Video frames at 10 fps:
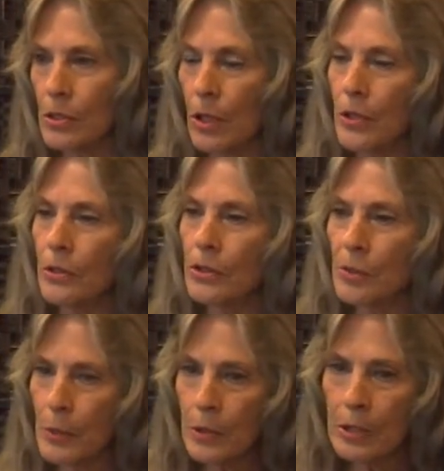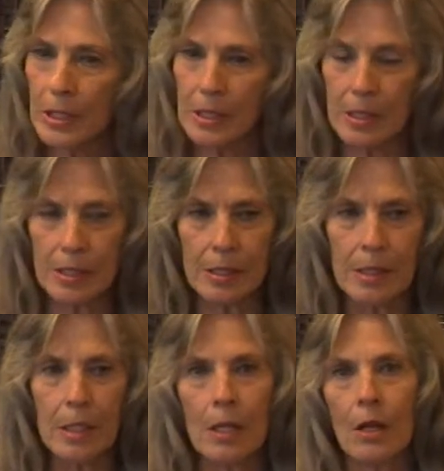all your experiences,
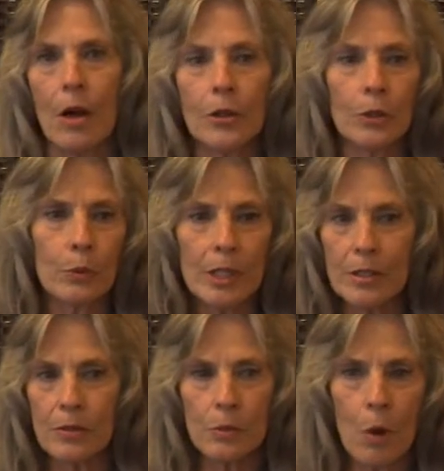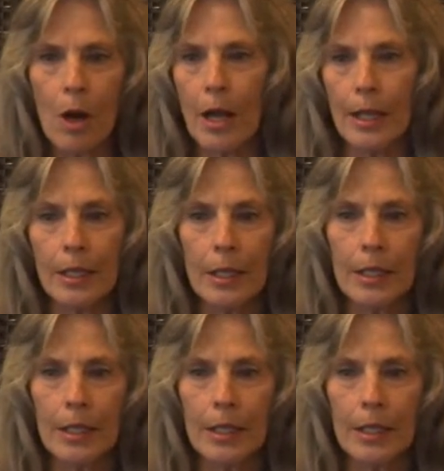all your reasons why.